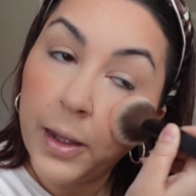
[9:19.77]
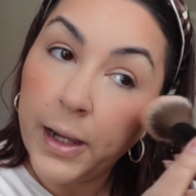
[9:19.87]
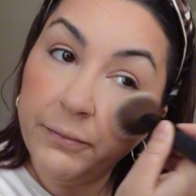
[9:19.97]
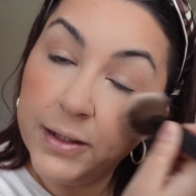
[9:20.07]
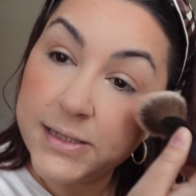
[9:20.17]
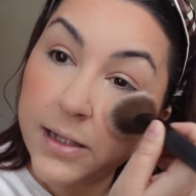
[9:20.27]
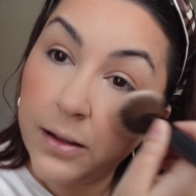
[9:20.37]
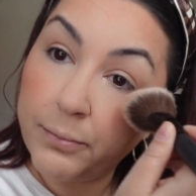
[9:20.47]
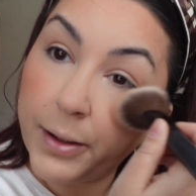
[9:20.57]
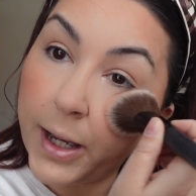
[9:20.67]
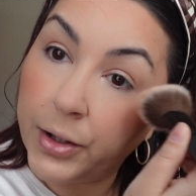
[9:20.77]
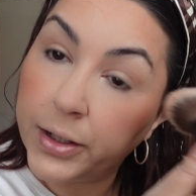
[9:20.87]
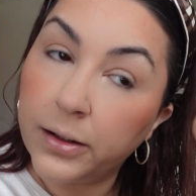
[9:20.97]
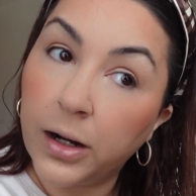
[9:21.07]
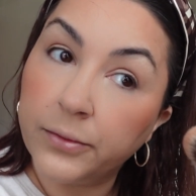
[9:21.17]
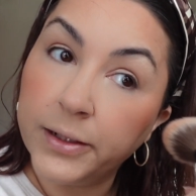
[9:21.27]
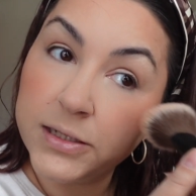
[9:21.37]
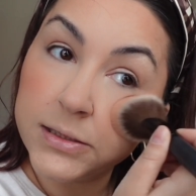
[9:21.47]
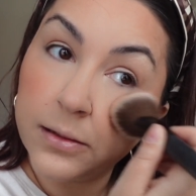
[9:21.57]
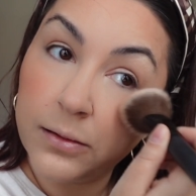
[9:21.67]
And this powder, or
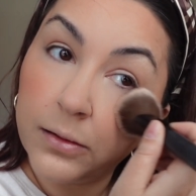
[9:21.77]
this